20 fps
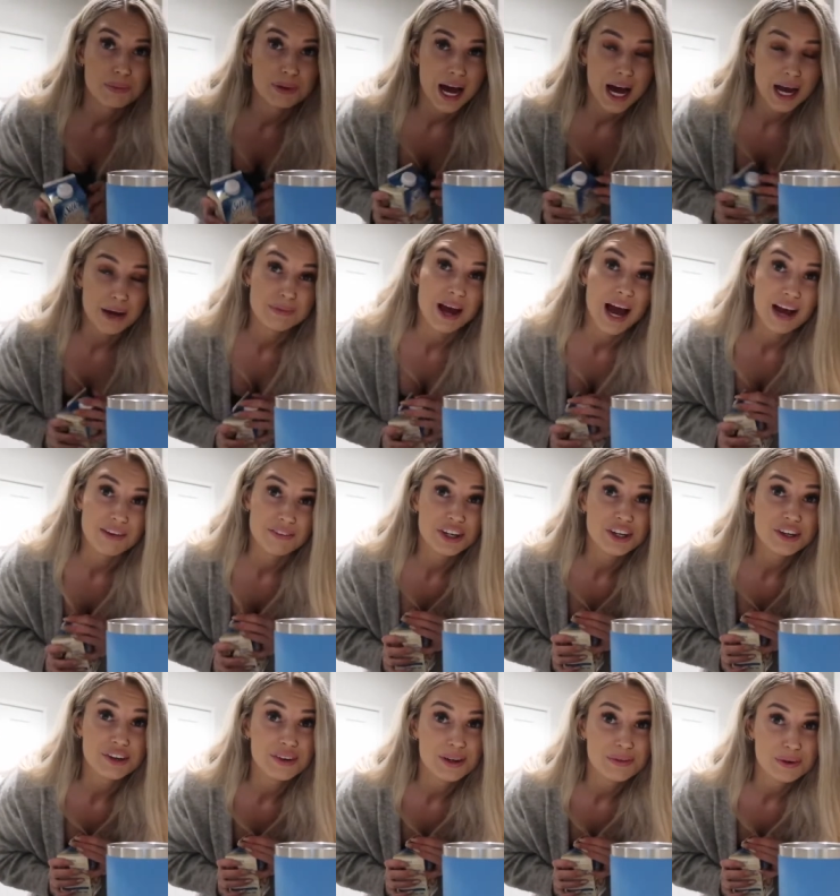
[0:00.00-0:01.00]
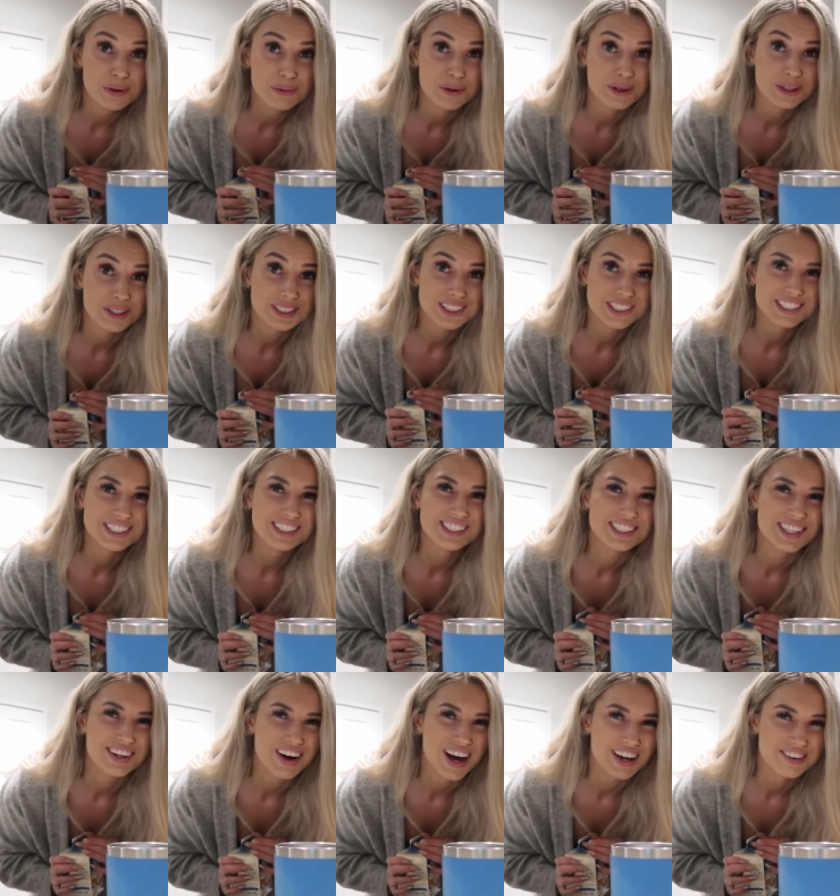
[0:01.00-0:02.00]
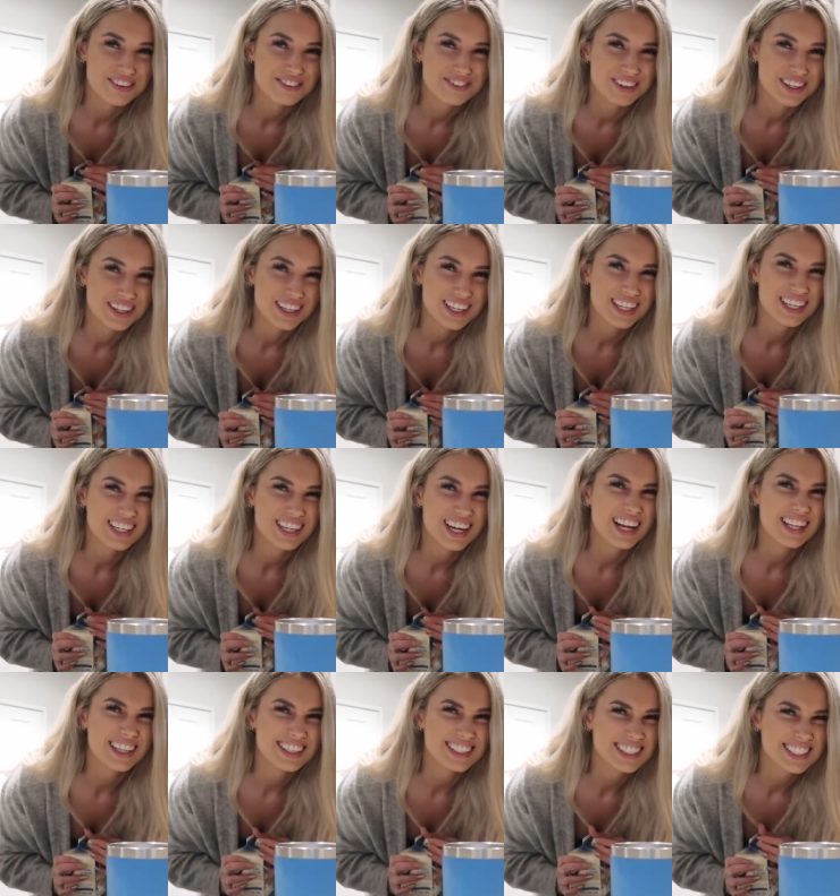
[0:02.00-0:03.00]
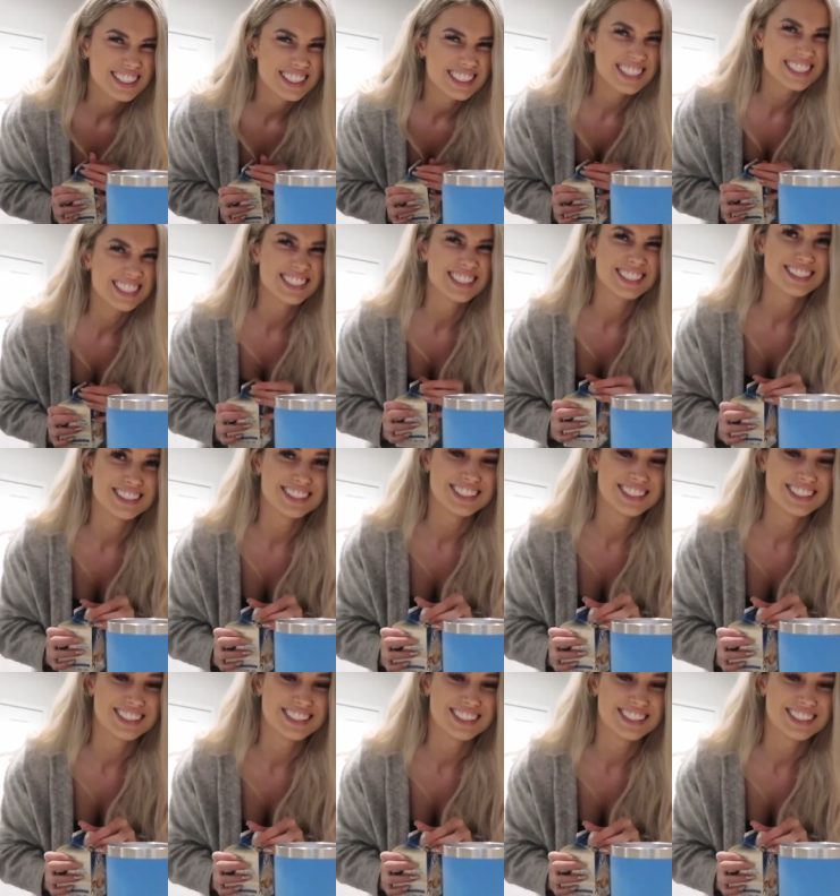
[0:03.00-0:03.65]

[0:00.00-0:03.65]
but I'm a heavy creamer person, so I fill it a lot in